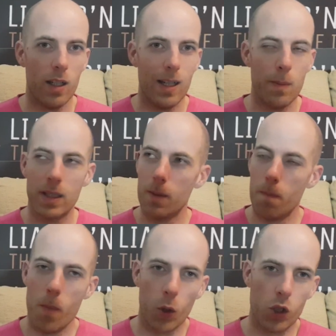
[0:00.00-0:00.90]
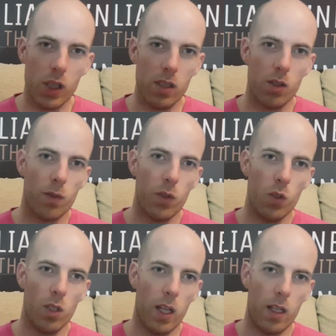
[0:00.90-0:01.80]
it makes it much easier for you
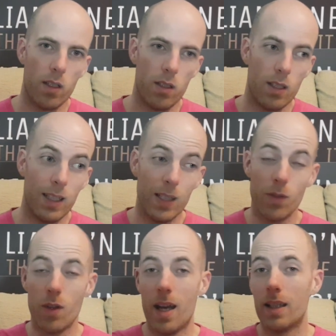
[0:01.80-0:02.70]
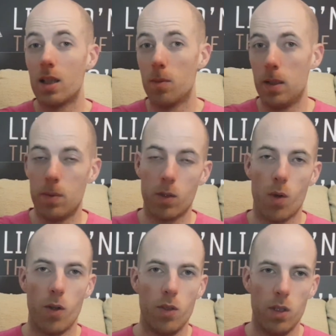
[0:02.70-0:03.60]
to then deliver that to the people
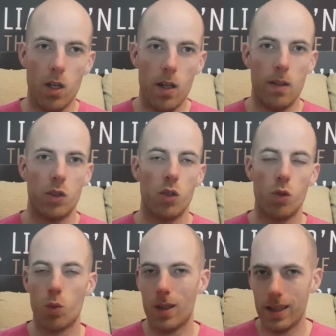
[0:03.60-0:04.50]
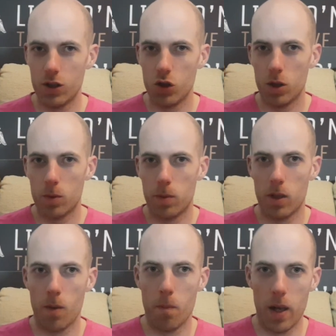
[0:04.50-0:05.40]
around you. So your relationships
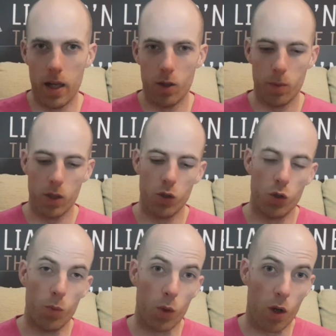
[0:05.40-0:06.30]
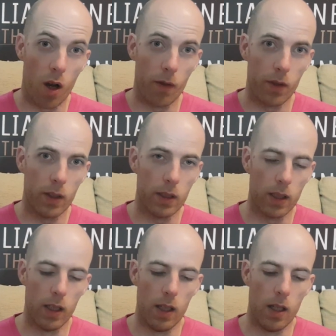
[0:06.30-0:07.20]
become better because you're more confident.
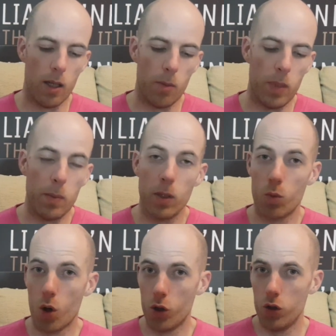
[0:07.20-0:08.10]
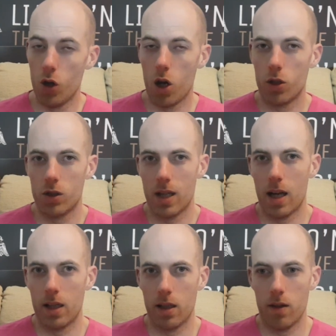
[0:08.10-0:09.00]
People around you
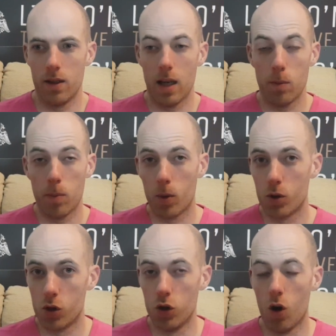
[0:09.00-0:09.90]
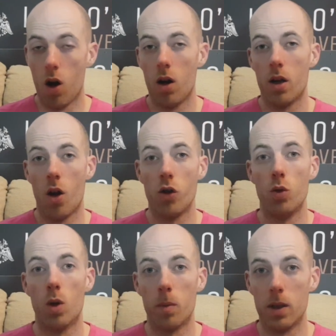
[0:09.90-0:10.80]
understand the type of person you are and how you
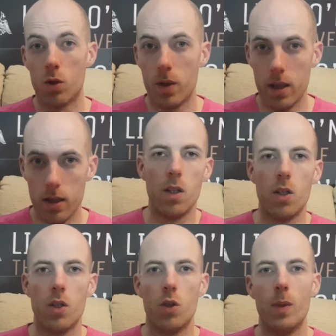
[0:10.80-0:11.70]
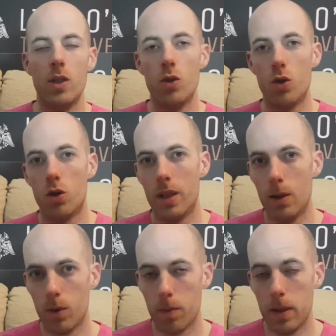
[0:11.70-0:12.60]
want to be treated. The way you deal
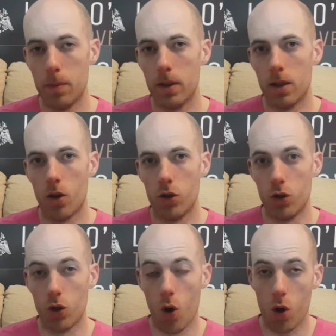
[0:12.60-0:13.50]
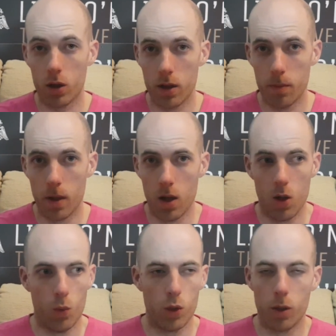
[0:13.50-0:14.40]
with people and how you talk to them
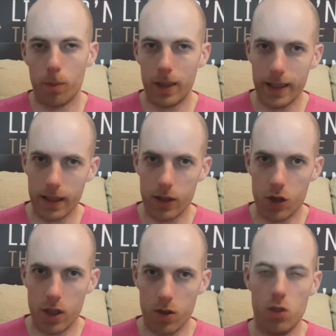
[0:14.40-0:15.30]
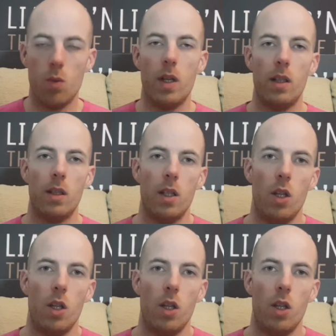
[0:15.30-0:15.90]
will completely change as well.